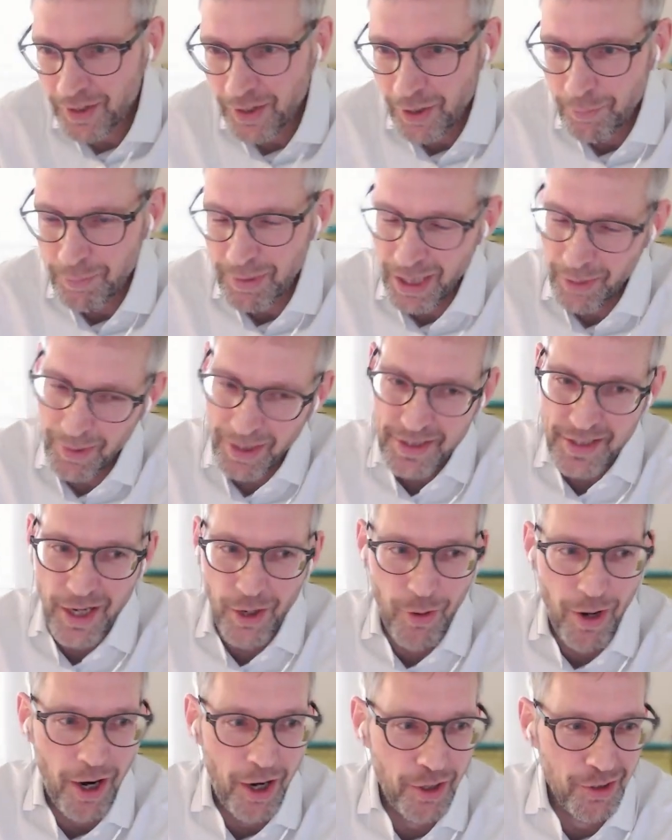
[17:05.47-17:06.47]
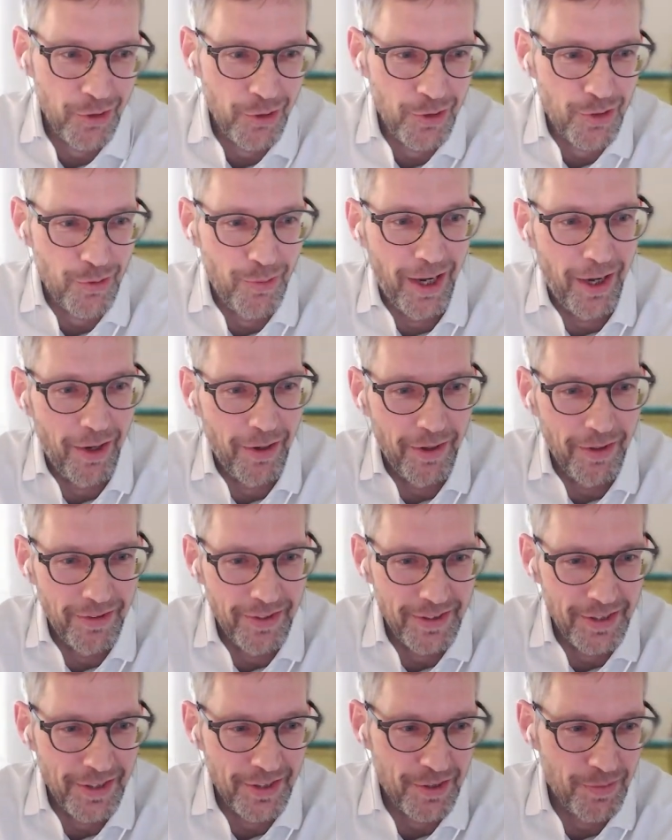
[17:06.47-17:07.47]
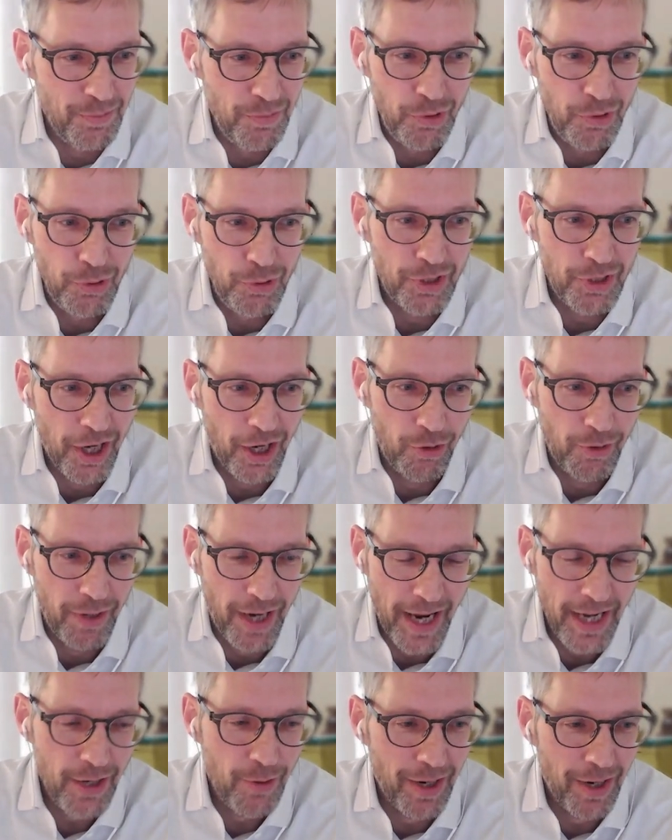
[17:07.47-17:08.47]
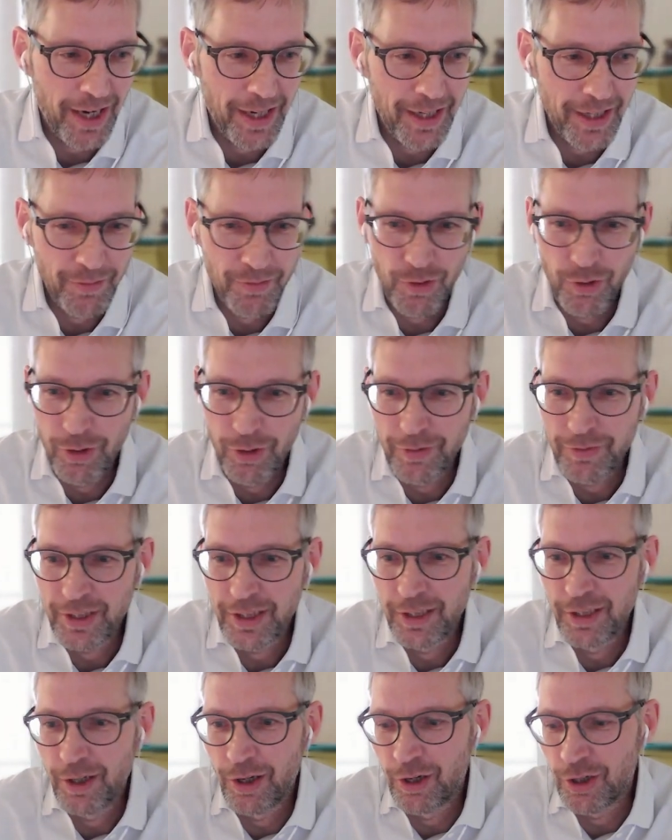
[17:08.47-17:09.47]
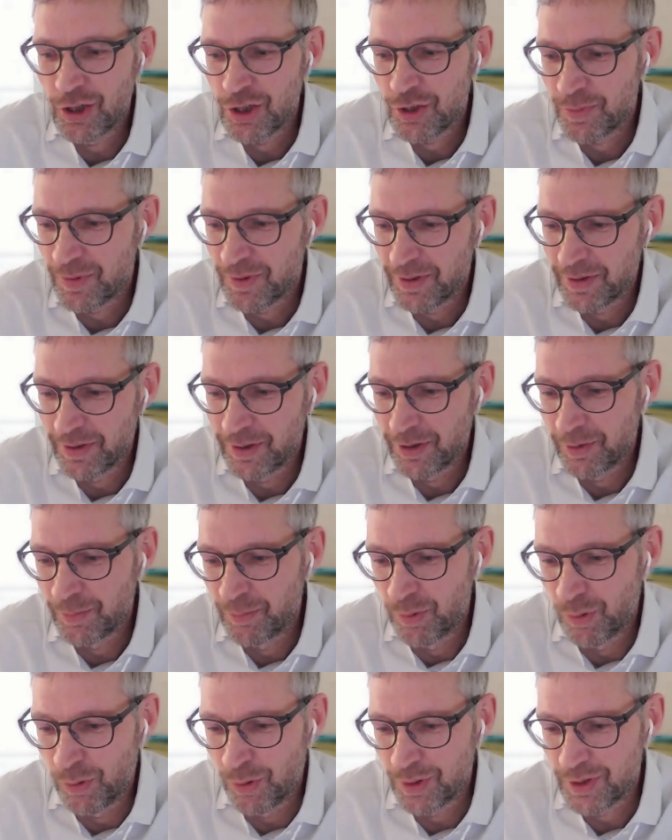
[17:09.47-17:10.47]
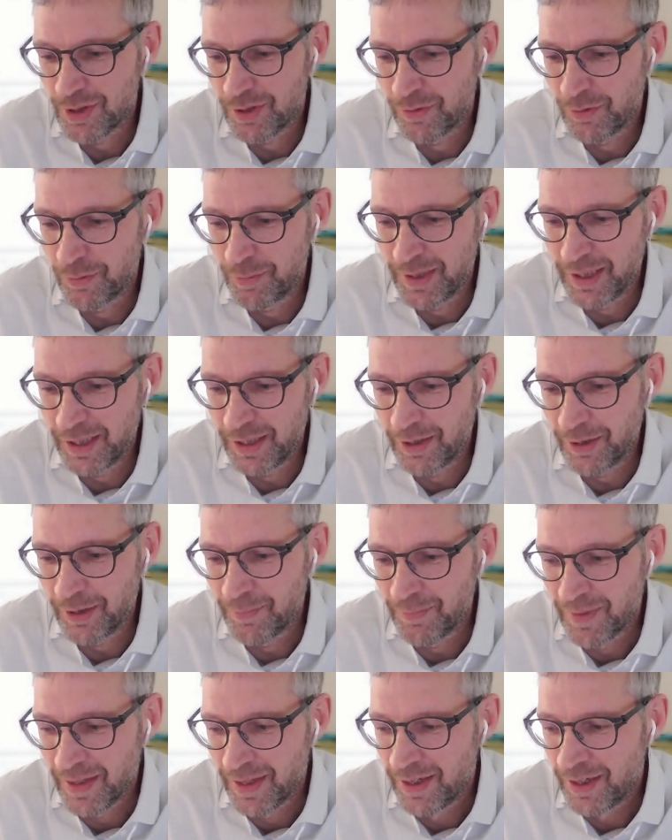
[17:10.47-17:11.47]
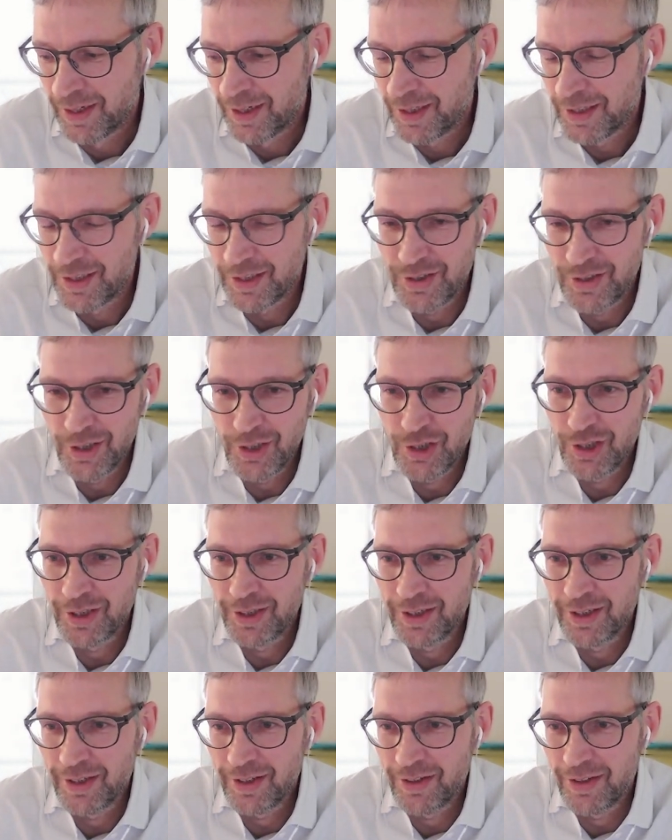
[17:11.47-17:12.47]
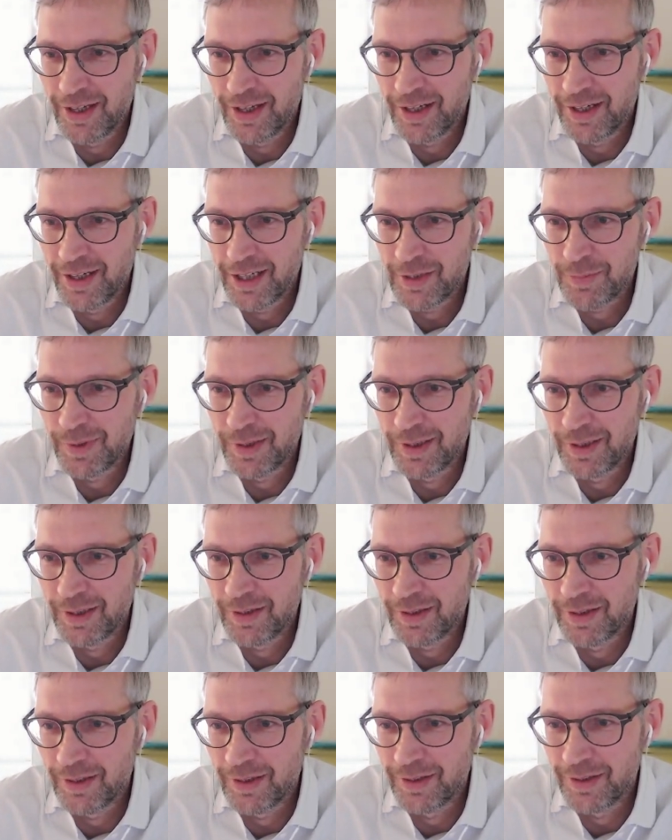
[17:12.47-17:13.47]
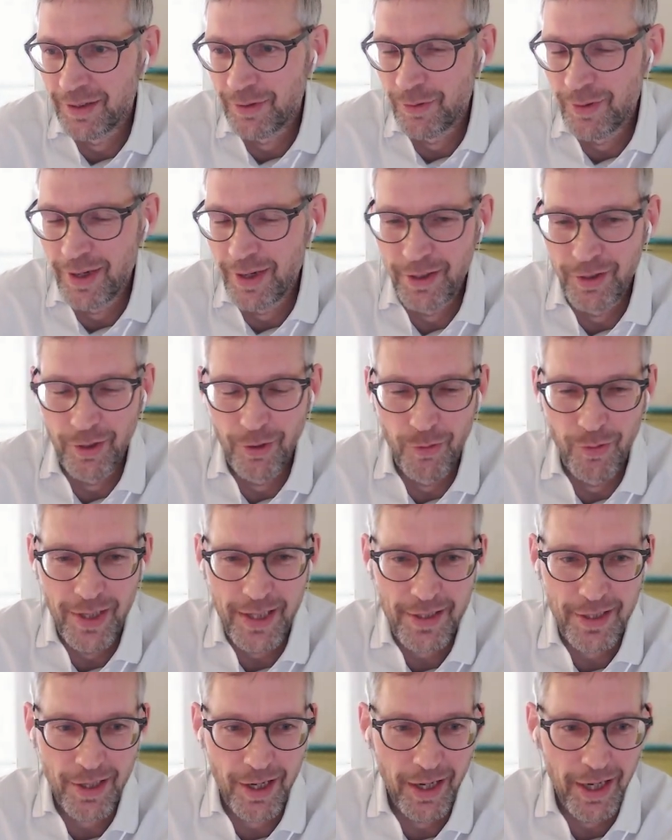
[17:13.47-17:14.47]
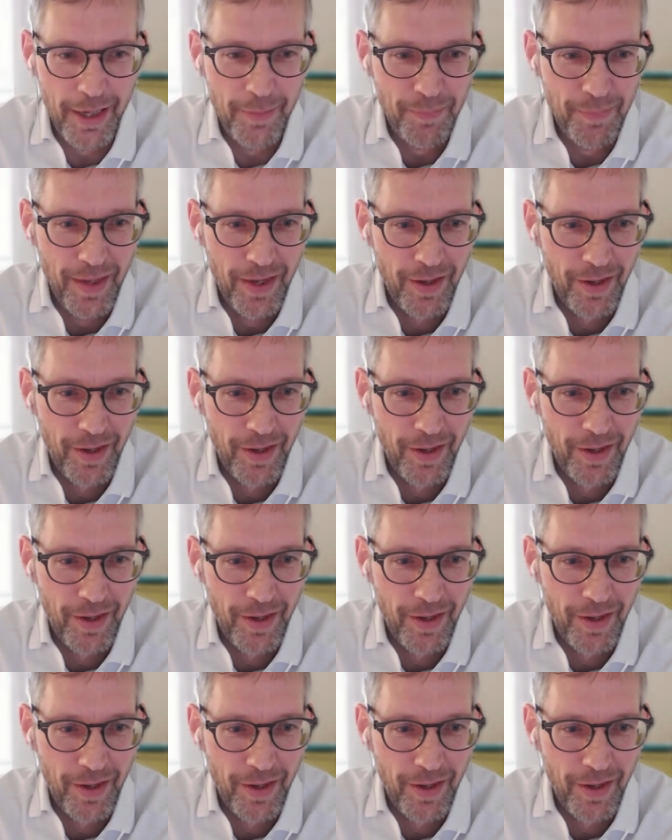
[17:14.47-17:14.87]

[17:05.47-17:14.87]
BMS now argues, well, this is moot now anyway in view of the enlarged boards of appeal decision that has been rendered recently.